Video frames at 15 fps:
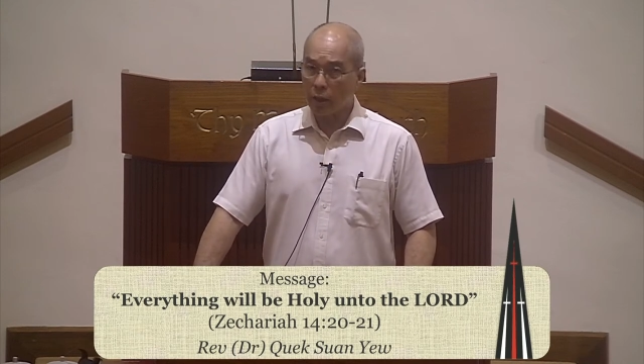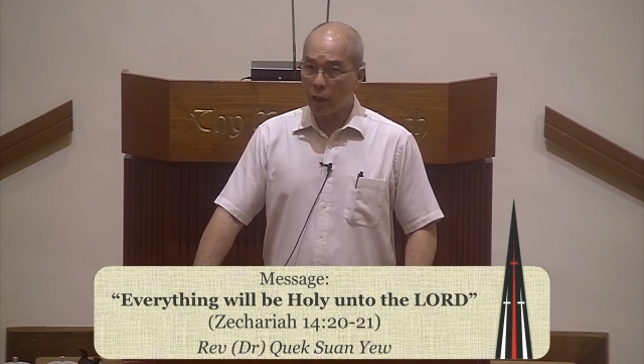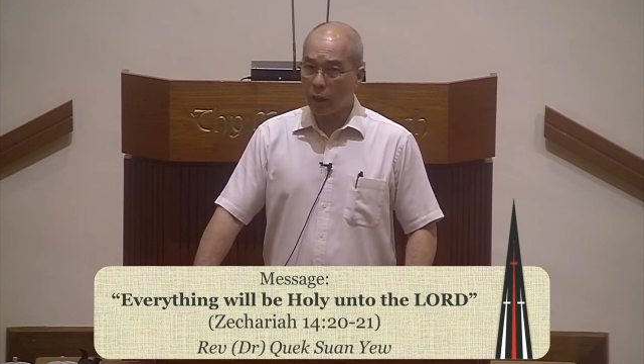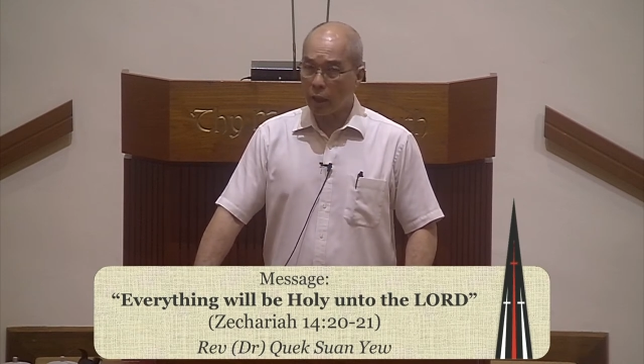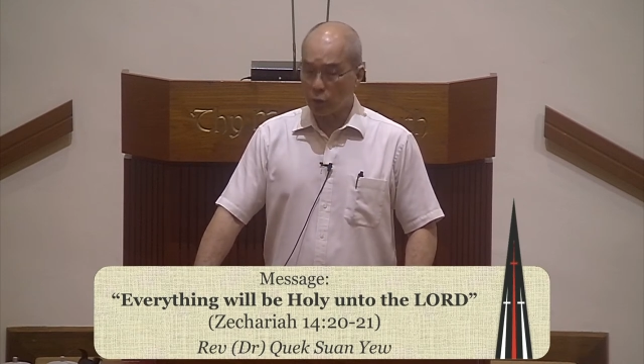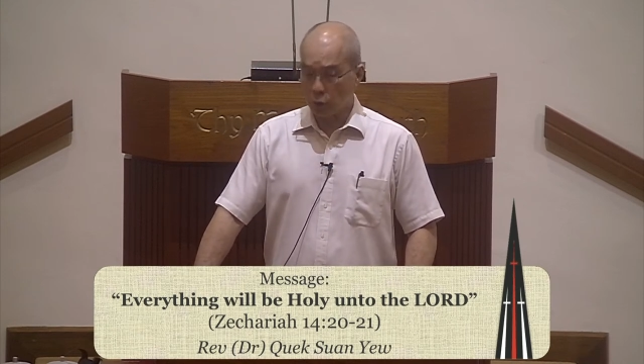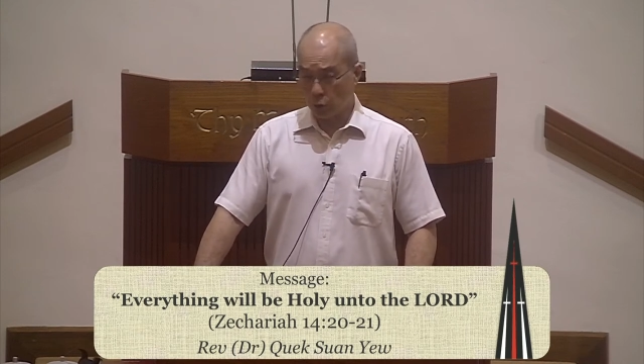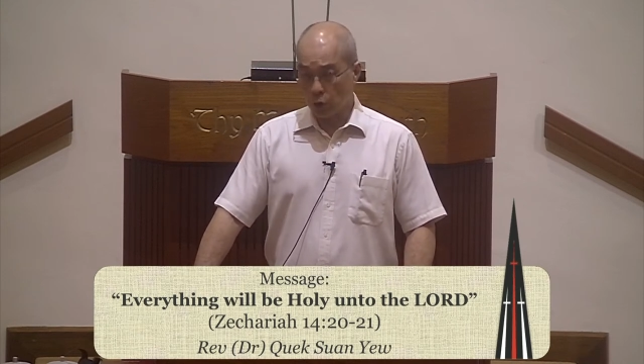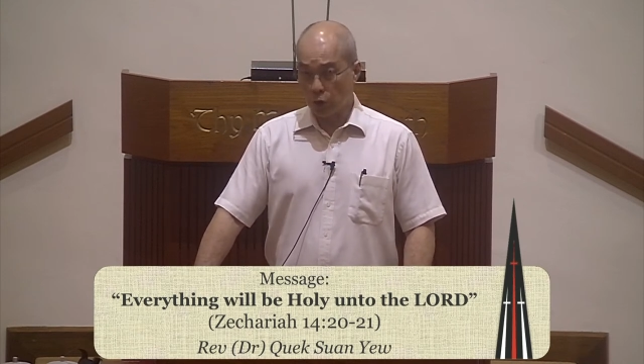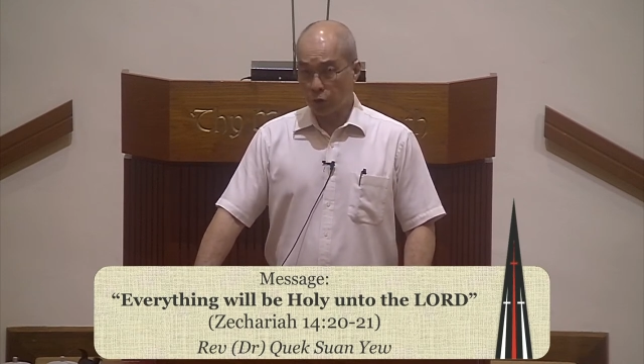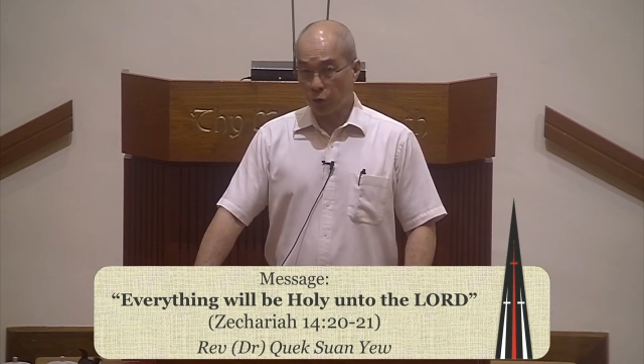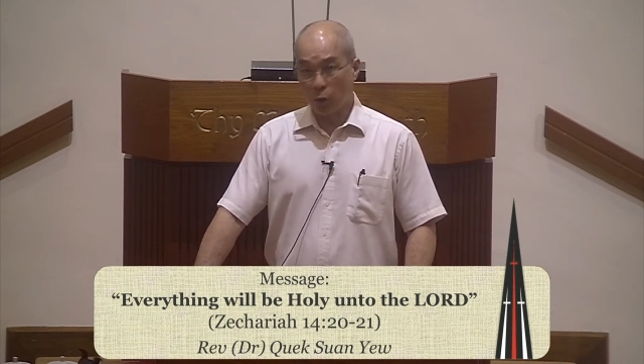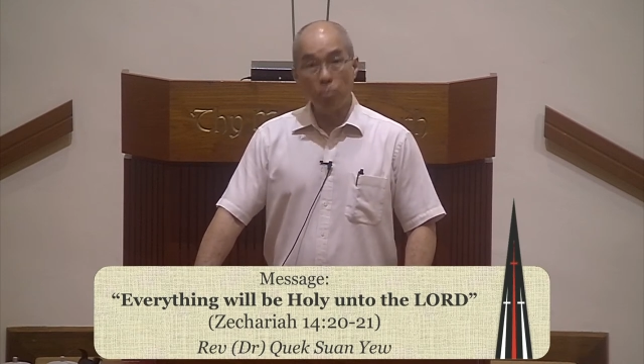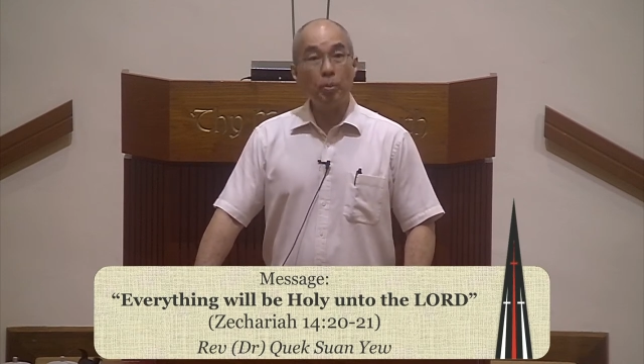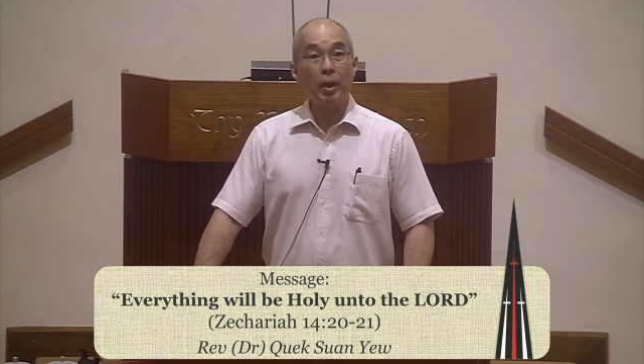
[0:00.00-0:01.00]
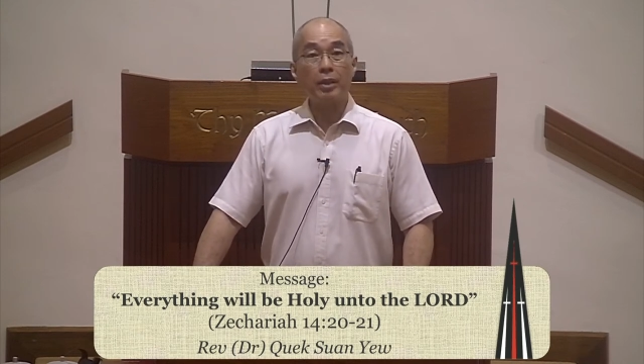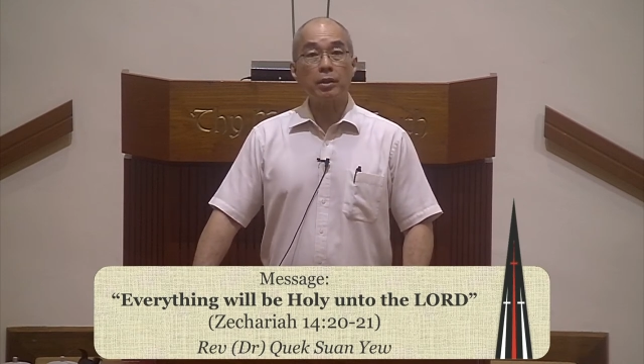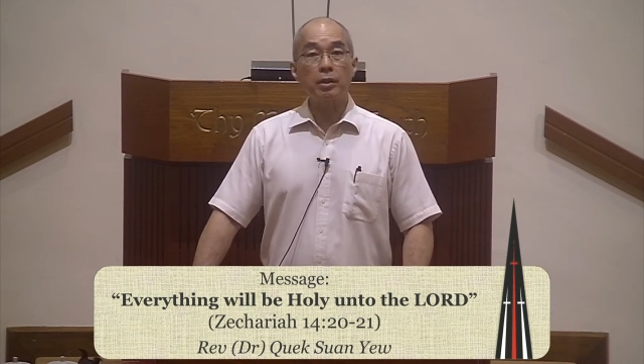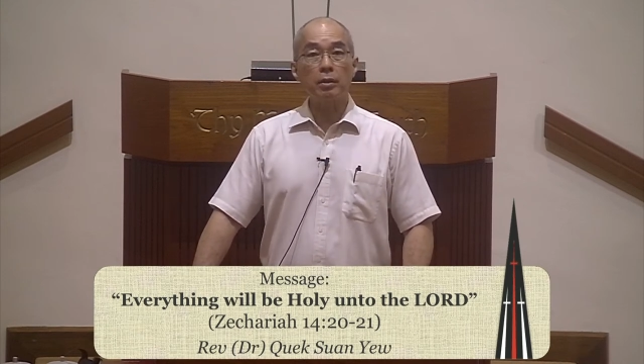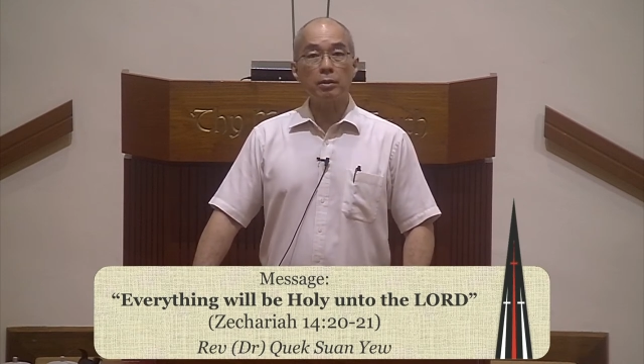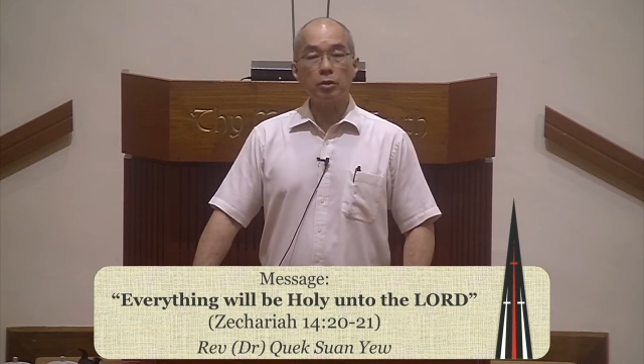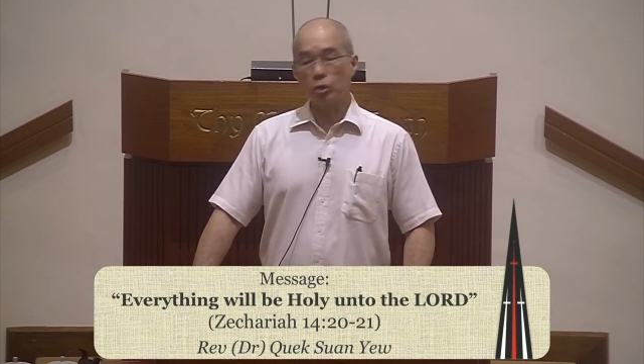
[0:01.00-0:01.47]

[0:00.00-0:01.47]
are used for battle.